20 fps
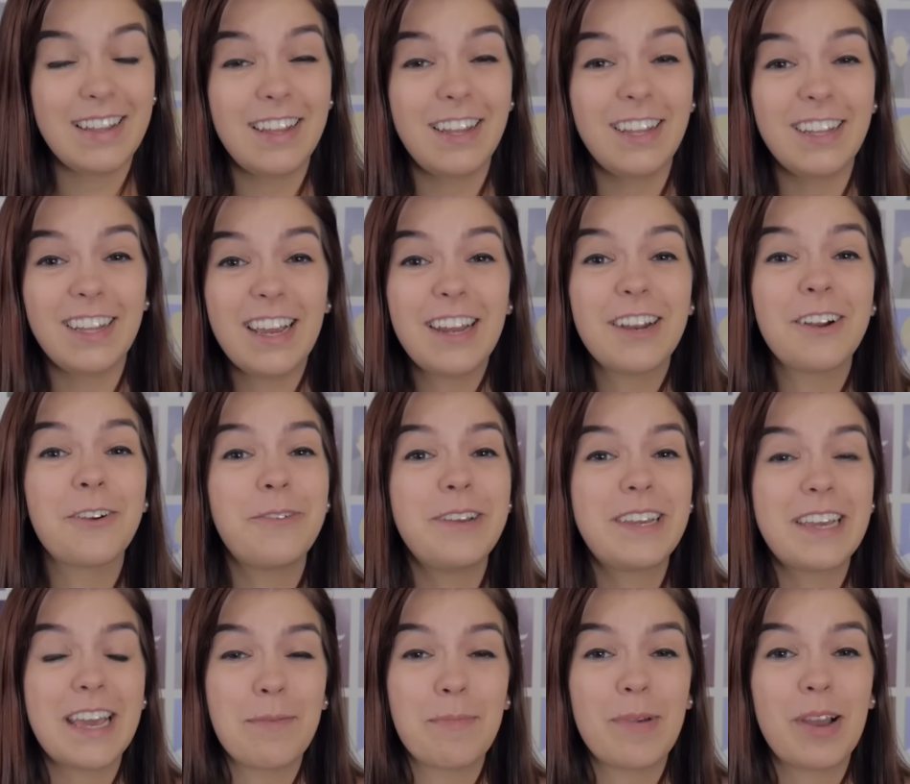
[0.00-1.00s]
And then later
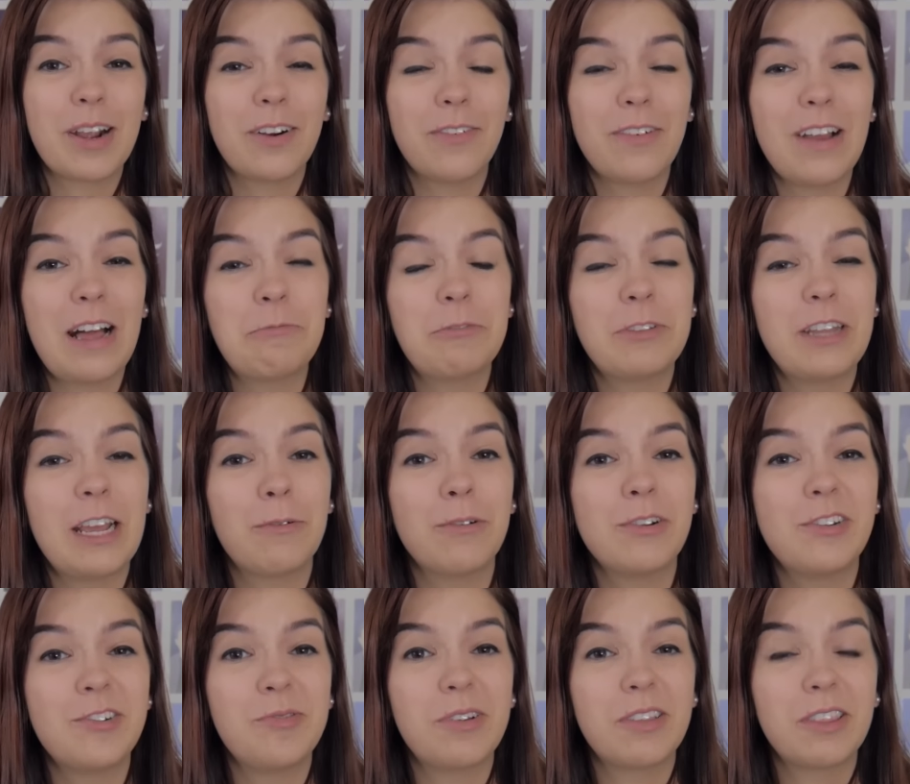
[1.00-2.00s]
we came back around when they
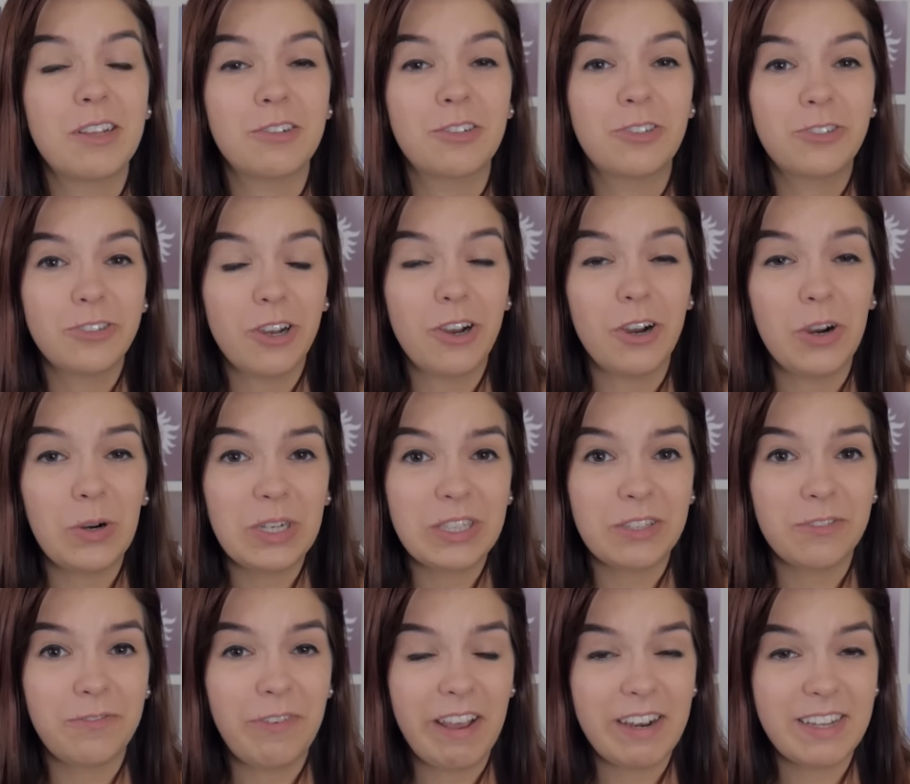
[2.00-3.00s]
were doing their show
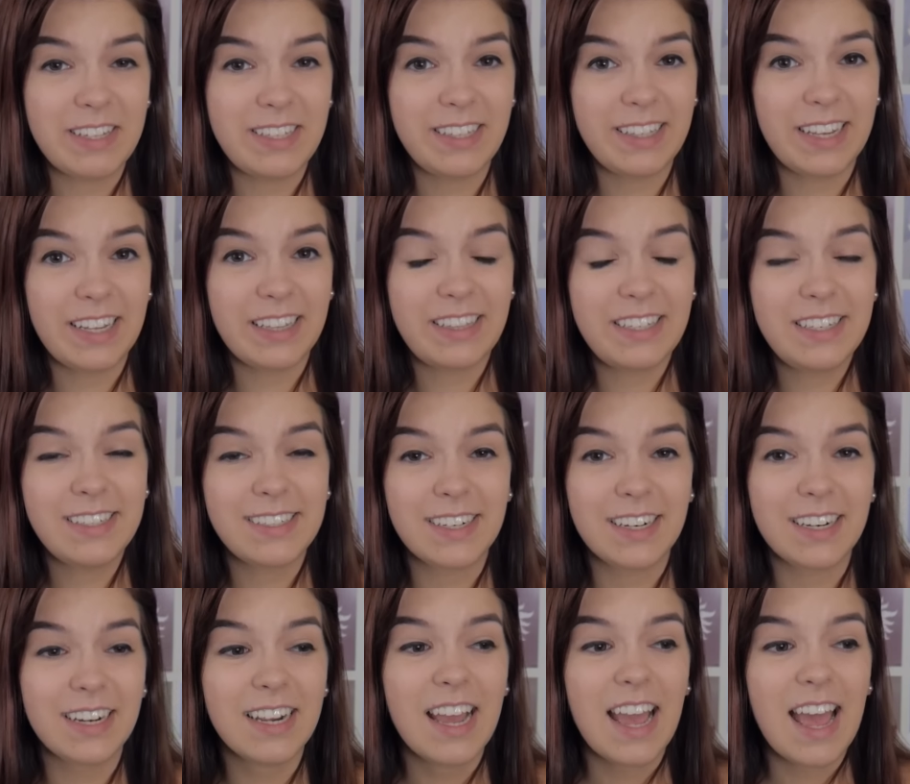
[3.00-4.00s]
at the Fantasyland
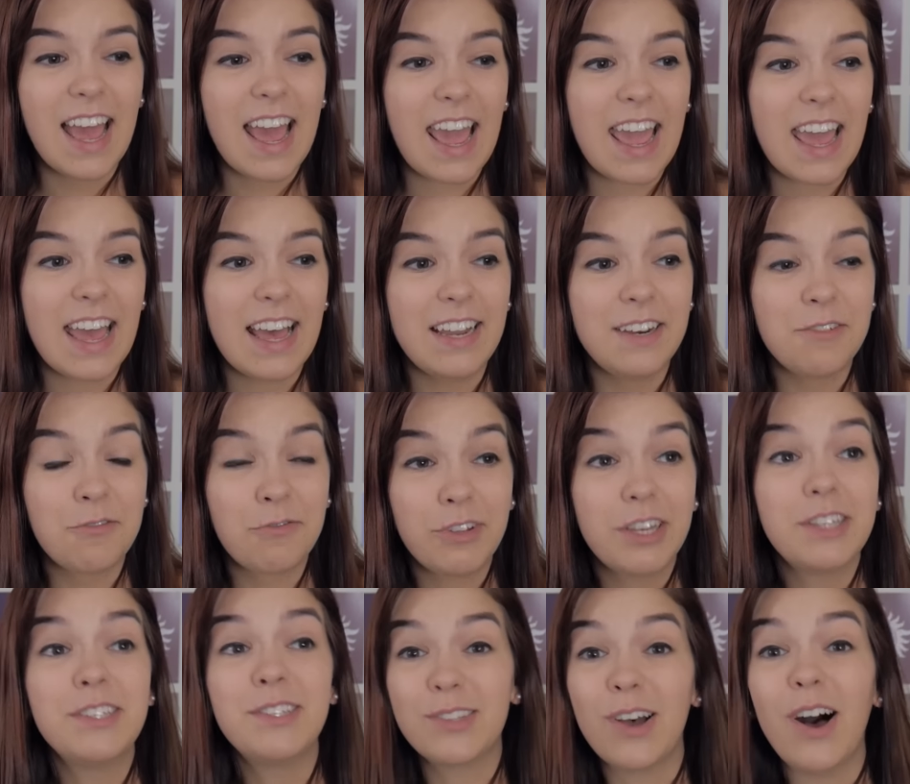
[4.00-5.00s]
Theater and
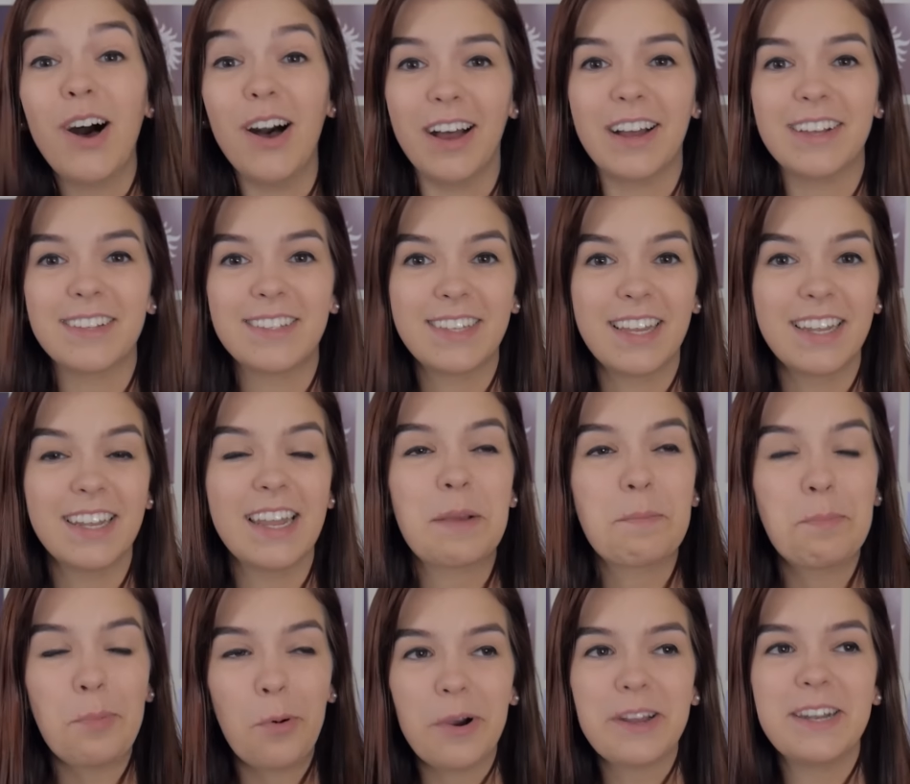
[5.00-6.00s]
Flynn saw us and
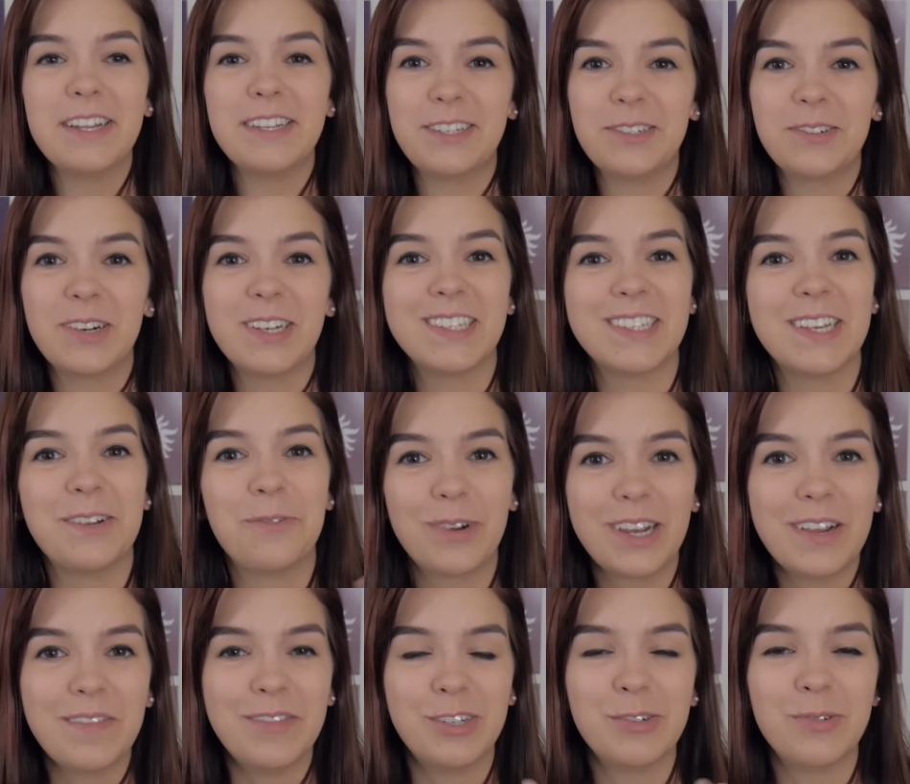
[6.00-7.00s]
like pointed to us and
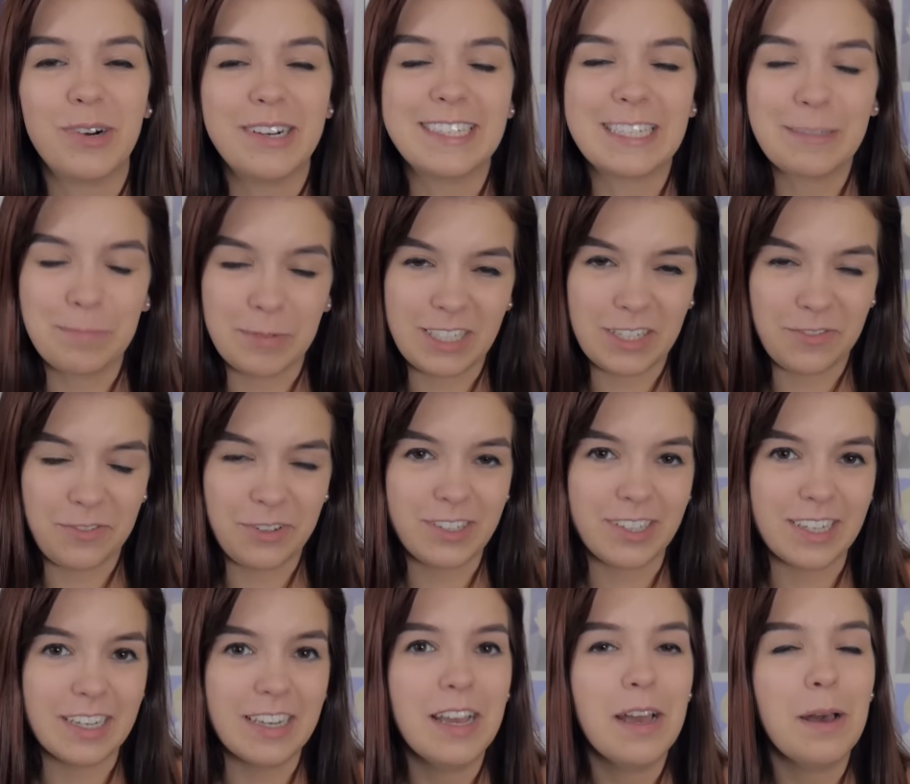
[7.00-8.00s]
waved to us
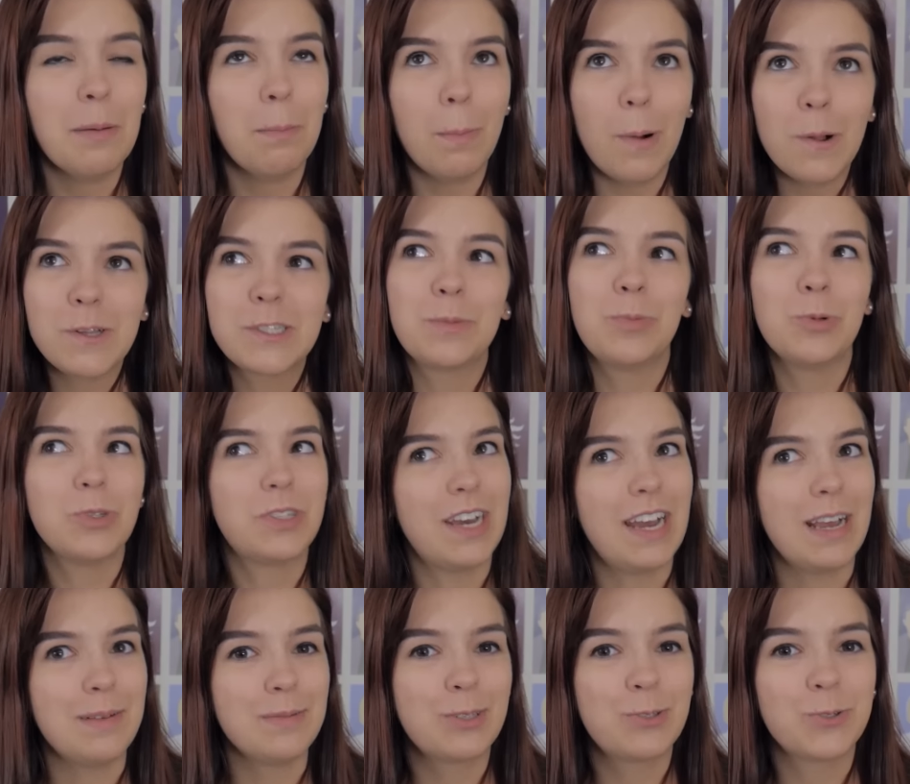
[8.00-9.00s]
specifically multiple
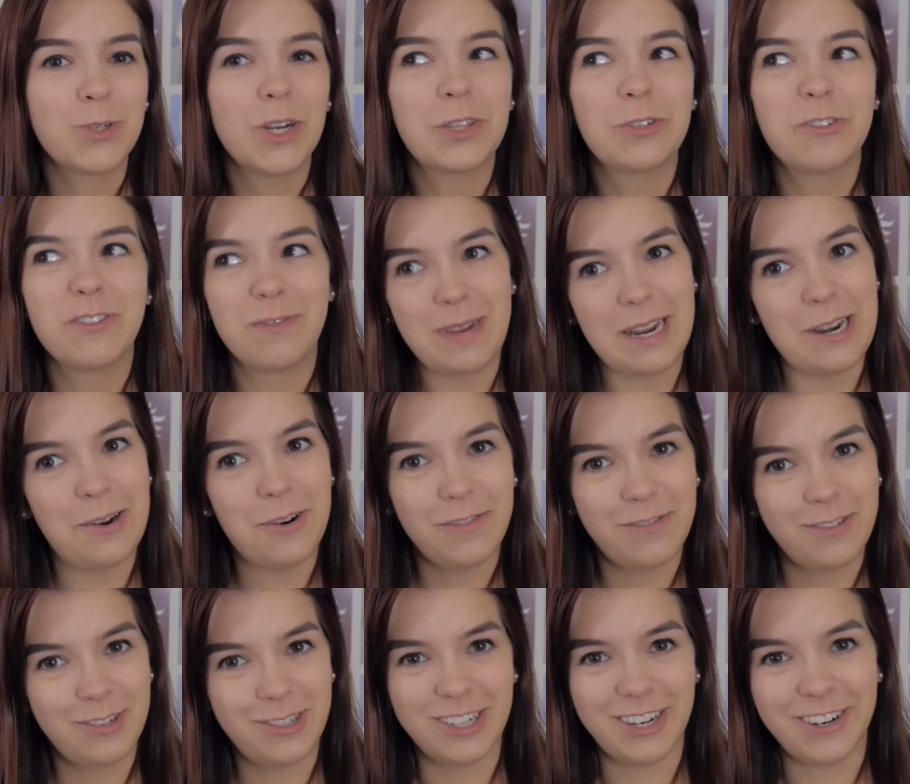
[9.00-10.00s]
times throughout the remainder
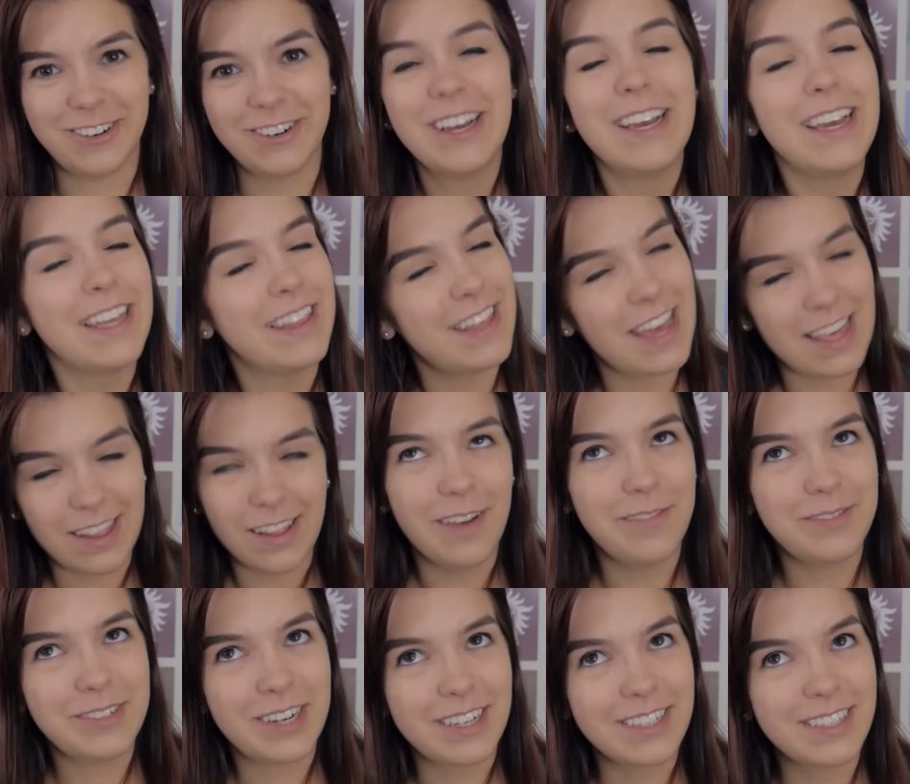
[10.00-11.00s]
of the show. They
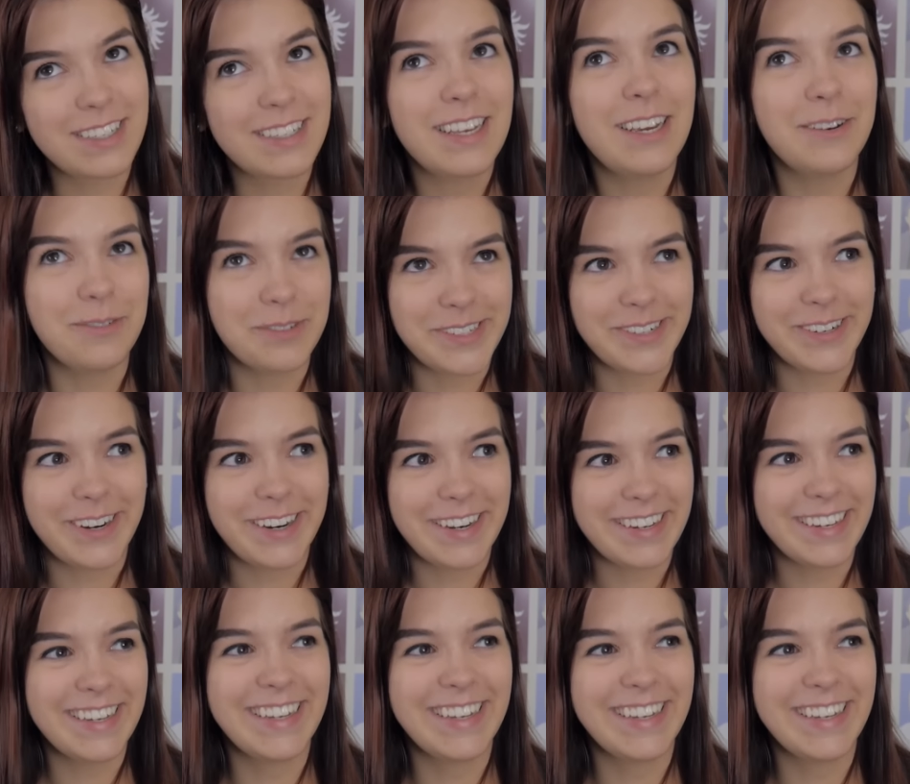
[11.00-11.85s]
loved us. It was great.